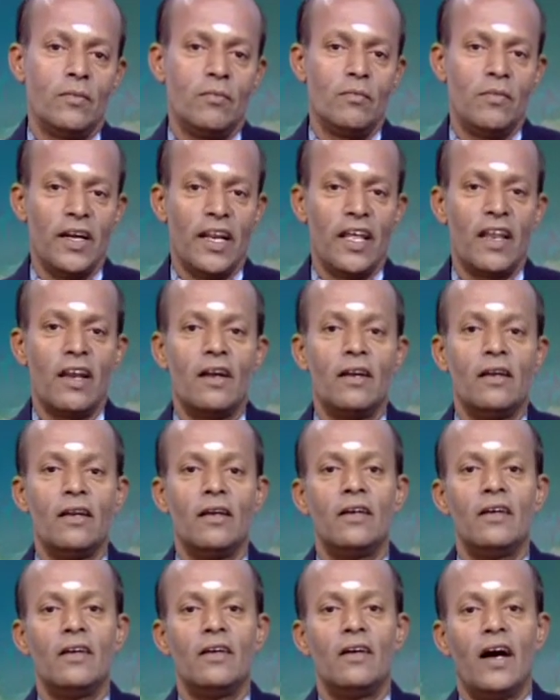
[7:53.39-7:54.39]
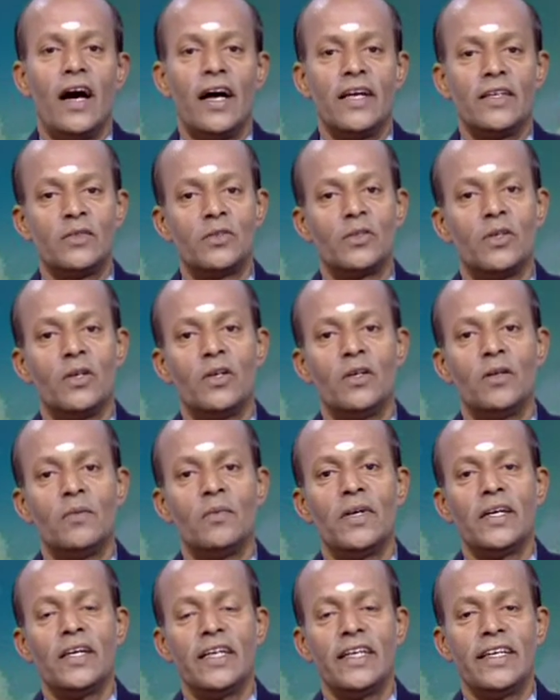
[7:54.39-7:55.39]
mineral, and so
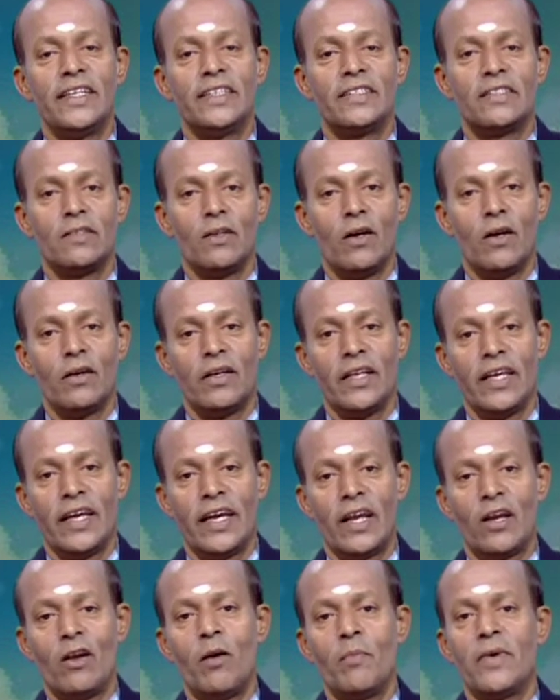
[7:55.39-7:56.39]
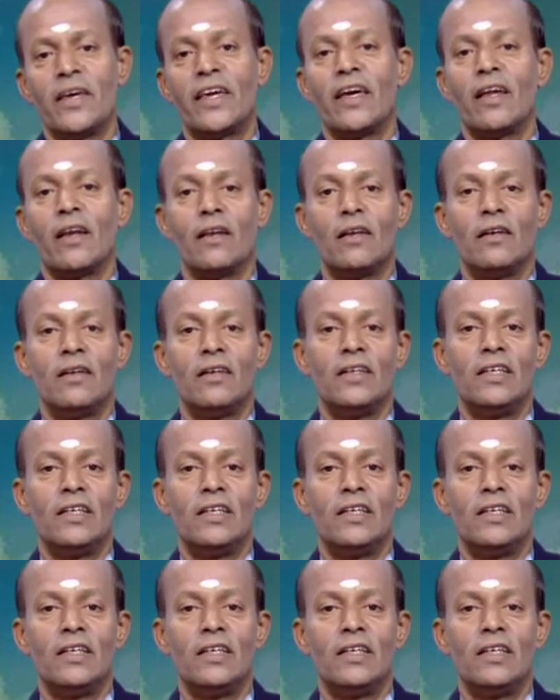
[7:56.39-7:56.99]
it is not economical.